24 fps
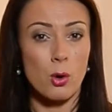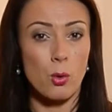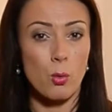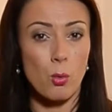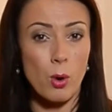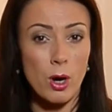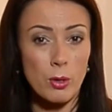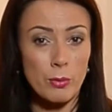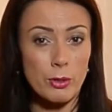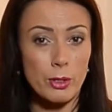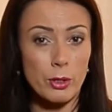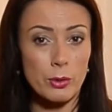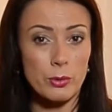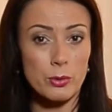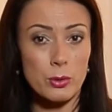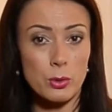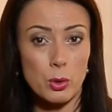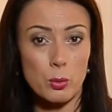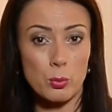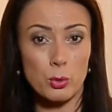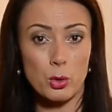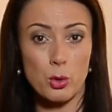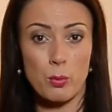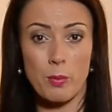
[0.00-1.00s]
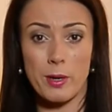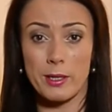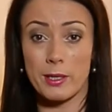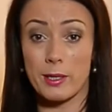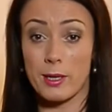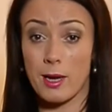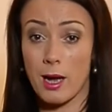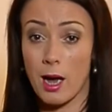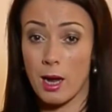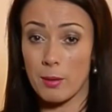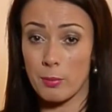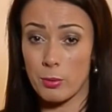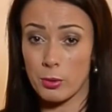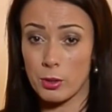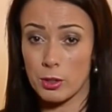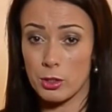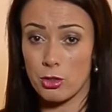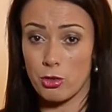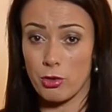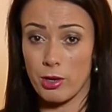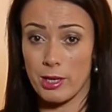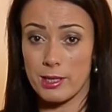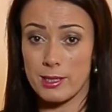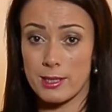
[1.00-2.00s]
When we consume too many
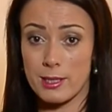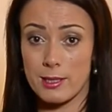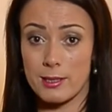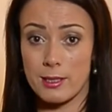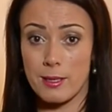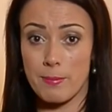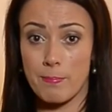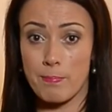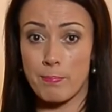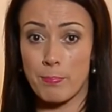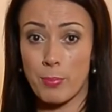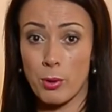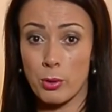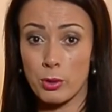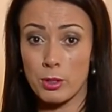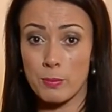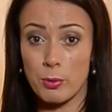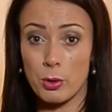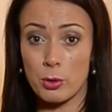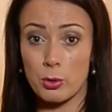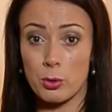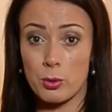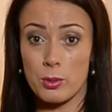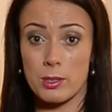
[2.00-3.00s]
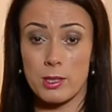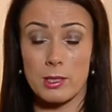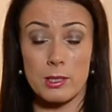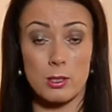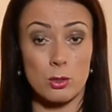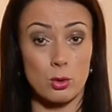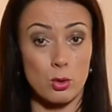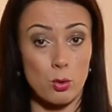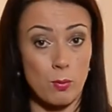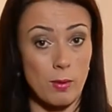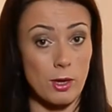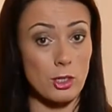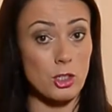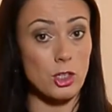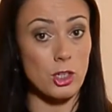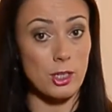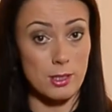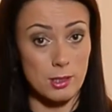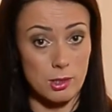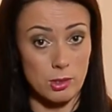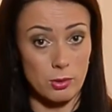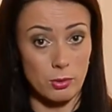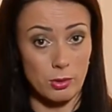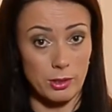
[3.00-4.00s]
carbohydrates, the body produces too much
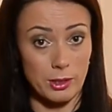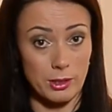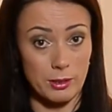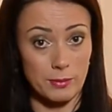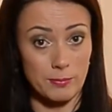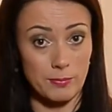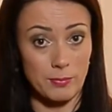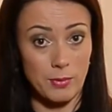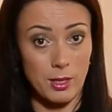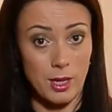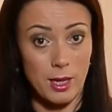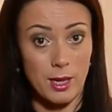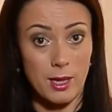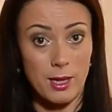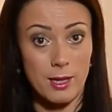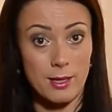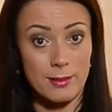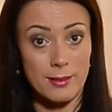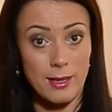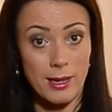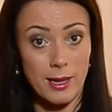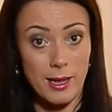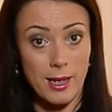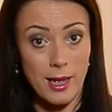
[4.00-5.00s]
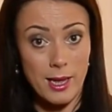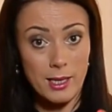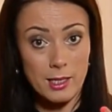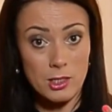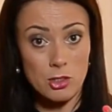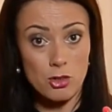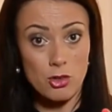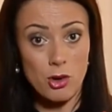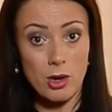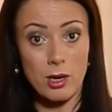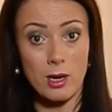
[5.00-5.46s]
insulin. The extra